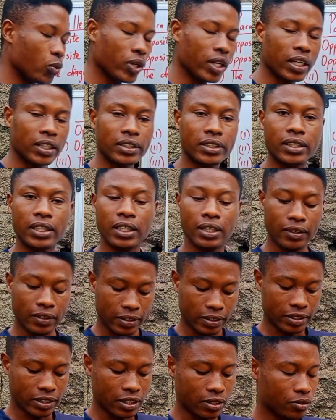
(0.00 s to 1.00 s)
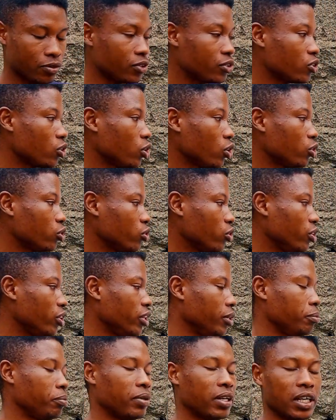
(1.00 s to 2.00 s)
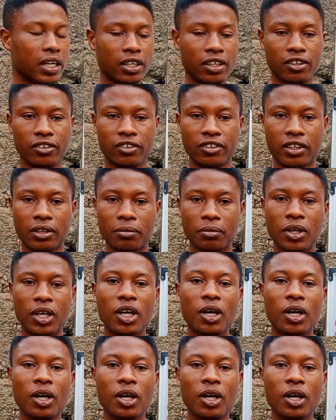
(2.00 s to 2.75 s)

we can say a rectangle is also a parallelogram,